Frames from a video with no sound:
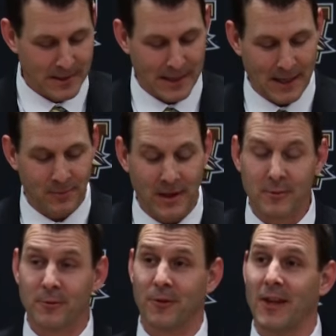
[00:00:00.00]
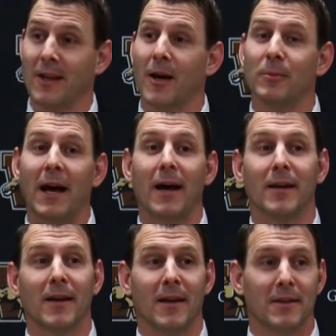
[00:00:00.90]
I'm thankful for the alumni
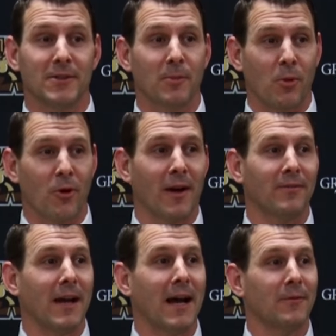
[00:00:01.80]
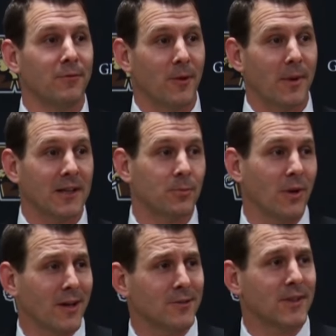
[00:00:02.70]
and the support I've gotten from
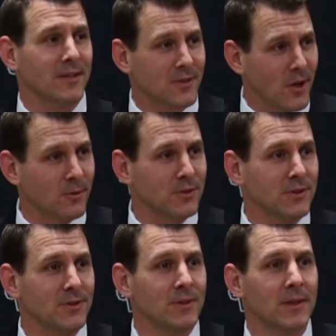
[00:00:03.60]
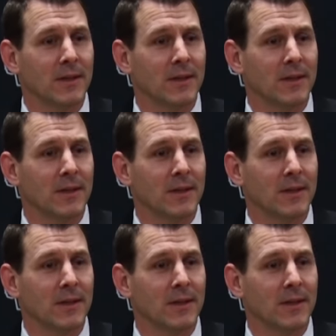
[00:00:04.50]
ex-players, ex-coaches,